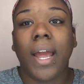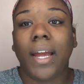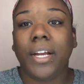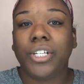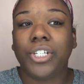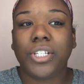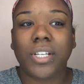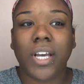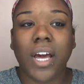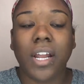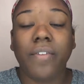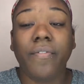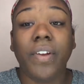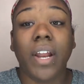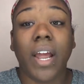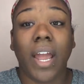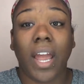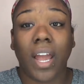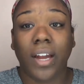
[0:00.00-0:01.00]
and just kind of
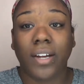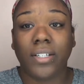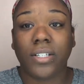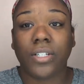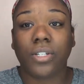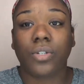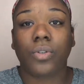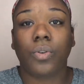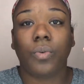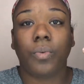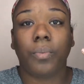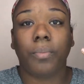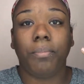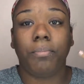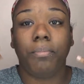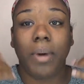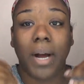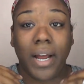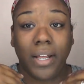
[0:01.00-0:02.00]
enhance
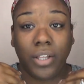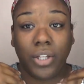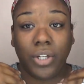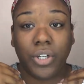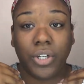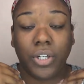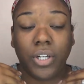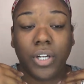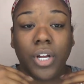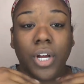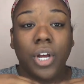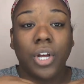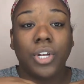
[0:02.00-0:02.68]
my look.